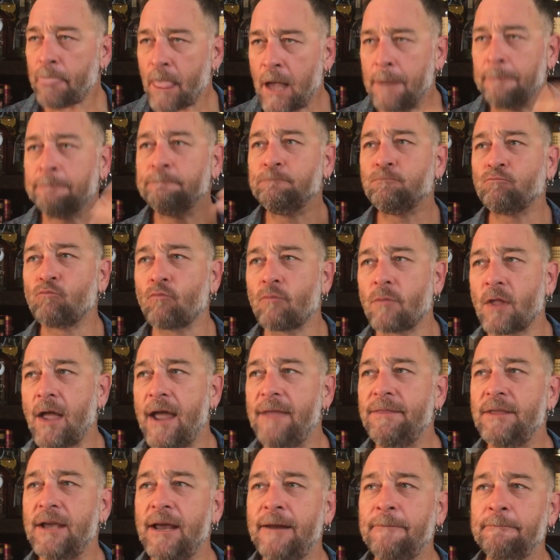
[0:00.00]

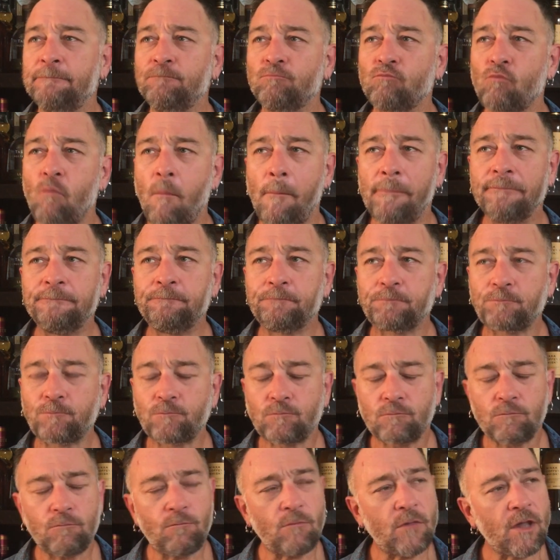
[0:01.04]
And then
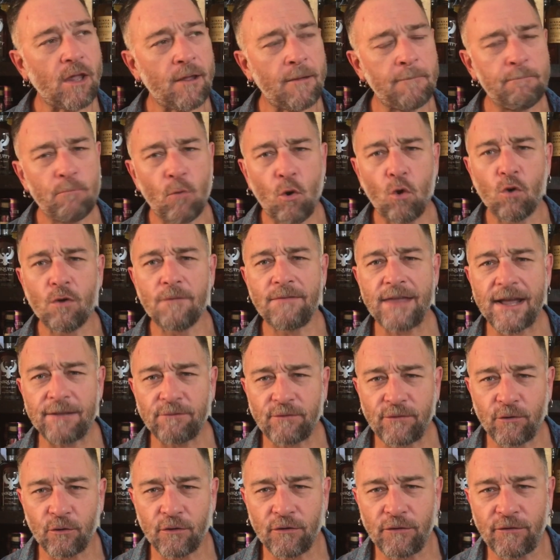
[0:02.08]
more of that
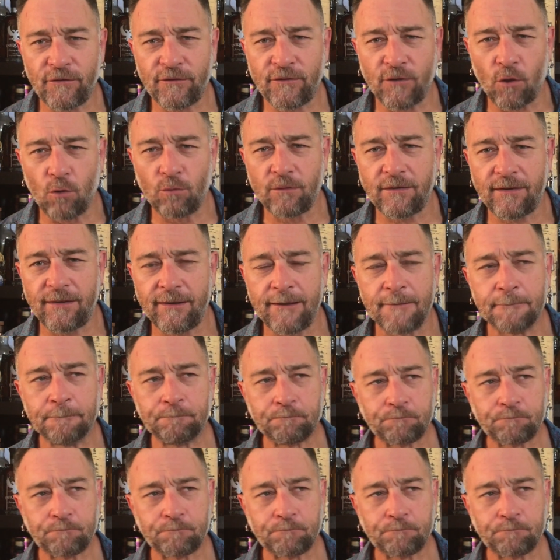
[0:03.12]
sort of salty